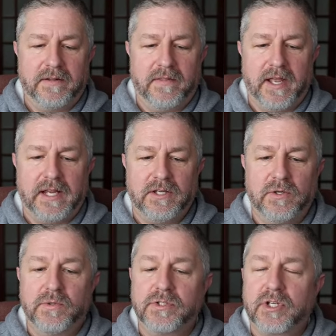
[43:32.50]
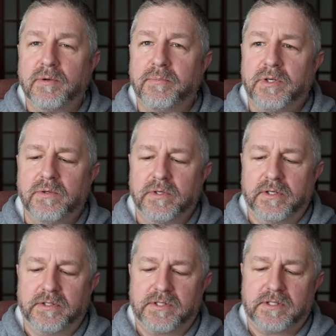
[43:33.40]
they use
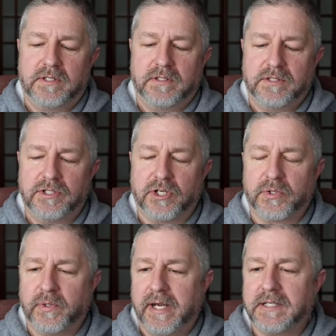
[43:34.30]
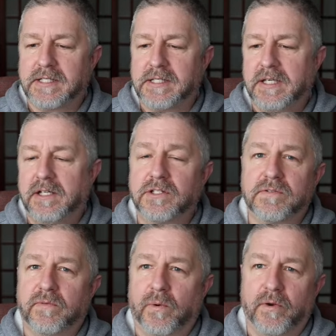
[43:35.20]
computers to create scenes
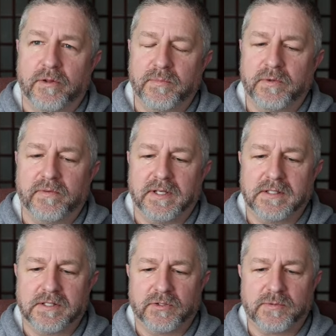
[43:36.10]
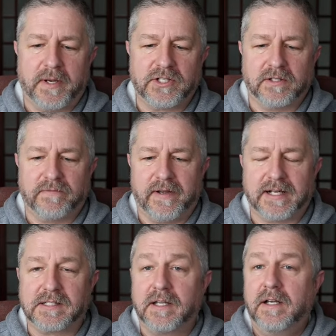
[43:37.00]
for the movie. So special
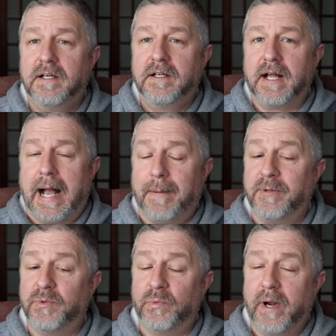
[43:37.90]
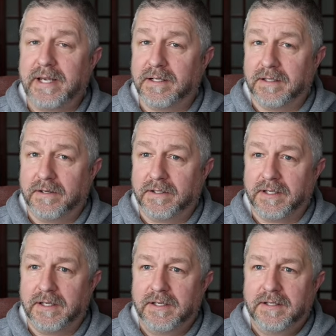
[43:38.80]
effects happen
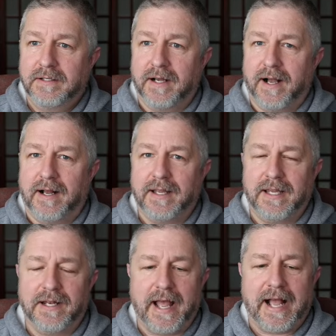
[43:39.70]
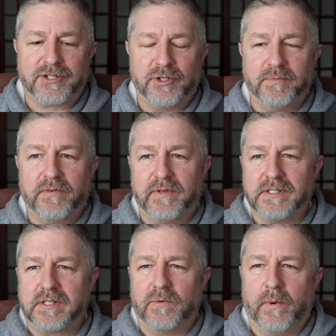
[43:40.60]
regularly uh, in action
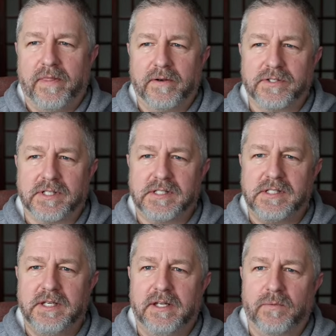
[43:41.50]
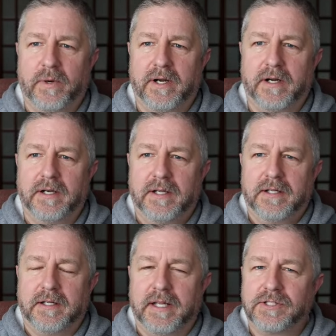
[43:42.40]
movies. When there's a scene where
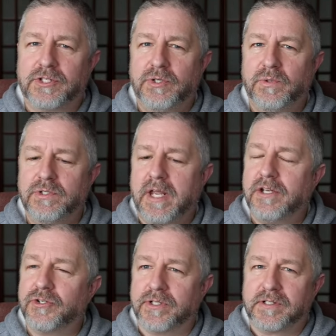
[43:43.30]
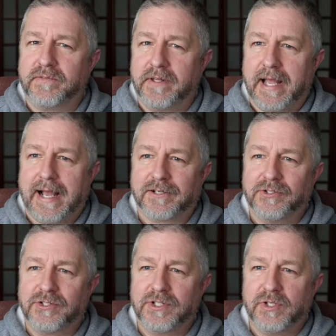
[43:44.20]
it's too dangerous for the
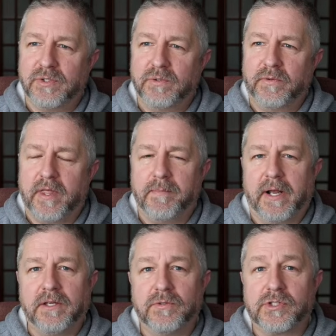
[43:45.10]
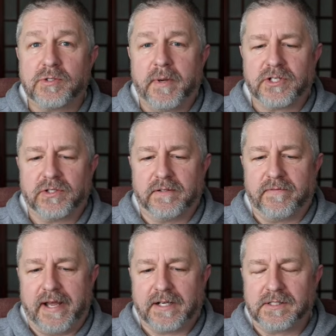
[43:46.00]
actors to do, they might use special
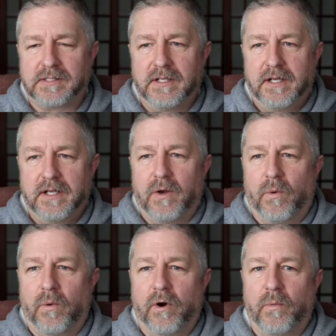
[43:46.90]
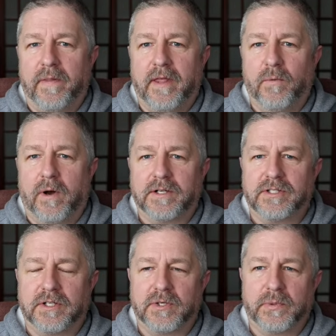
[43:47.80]
effects. Or when they want
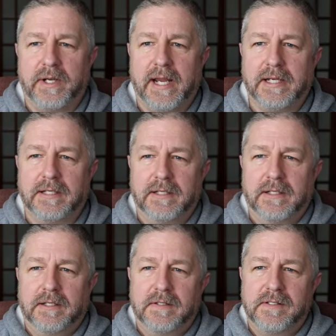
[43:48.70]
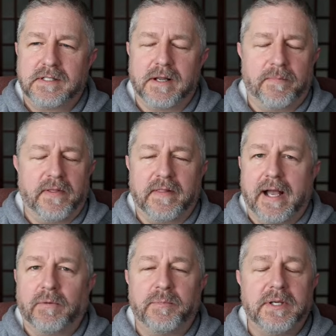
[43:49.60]
to create something
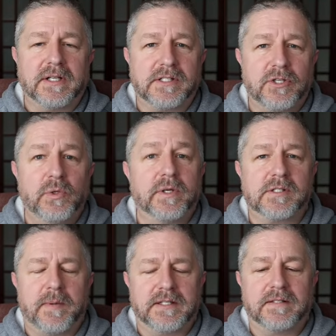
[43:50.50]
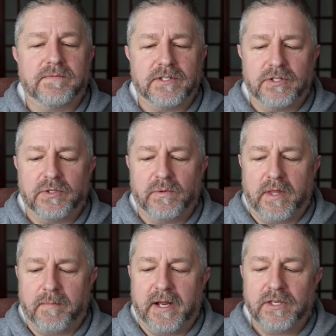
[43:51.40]
that would be too expensive to do,
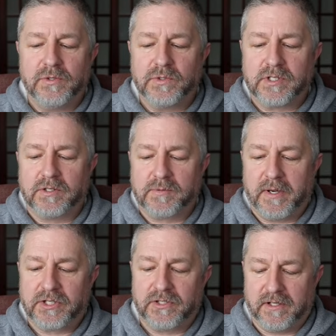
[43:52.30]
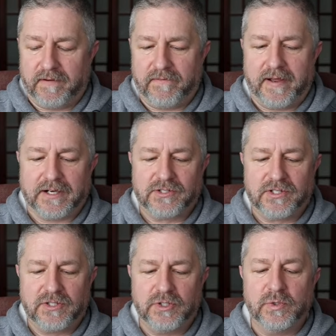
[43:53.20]
they might use special effects
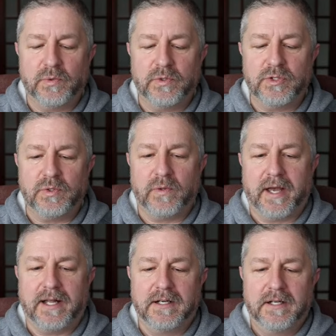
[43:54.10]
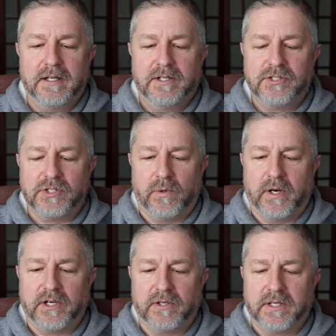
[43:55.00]
to do that. So
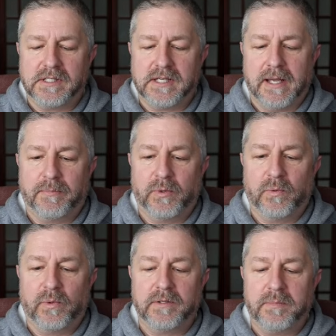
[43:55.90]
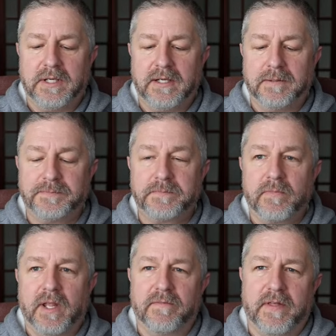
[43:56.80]
a good example would be
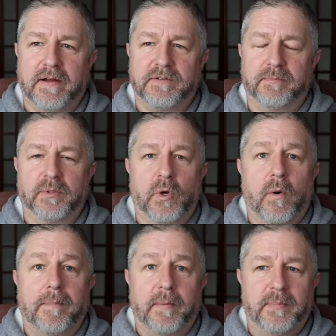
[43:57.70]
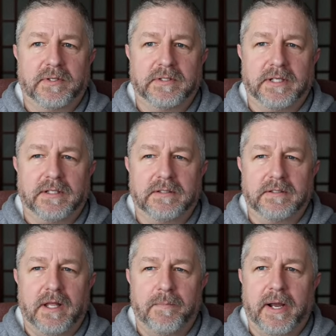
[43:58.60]
if they have to blow up a building,
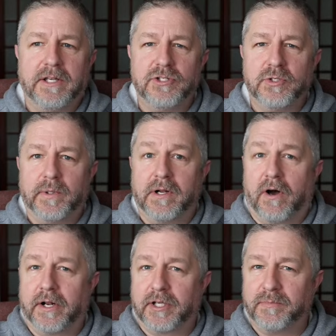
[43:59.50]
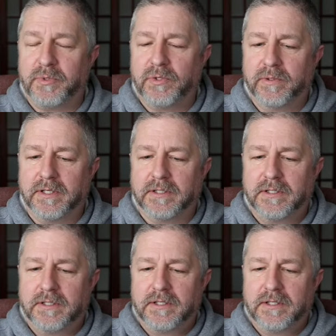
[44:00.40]
they might do it on a computer